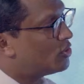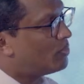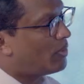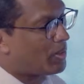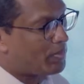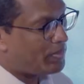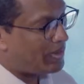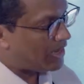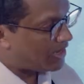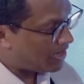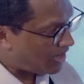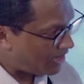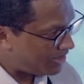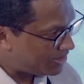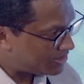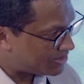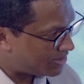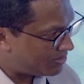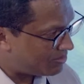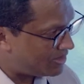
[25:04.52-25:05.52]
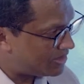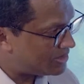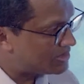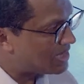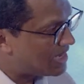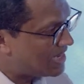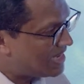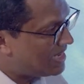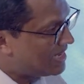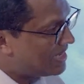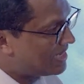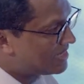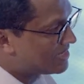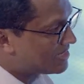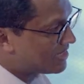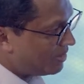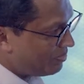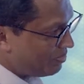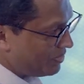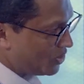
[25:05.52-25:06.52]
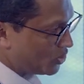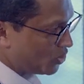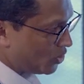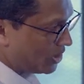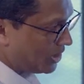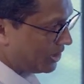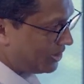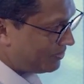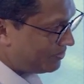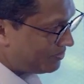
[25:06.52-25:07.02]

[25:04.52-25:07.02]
what we encourage them is skip the sugar,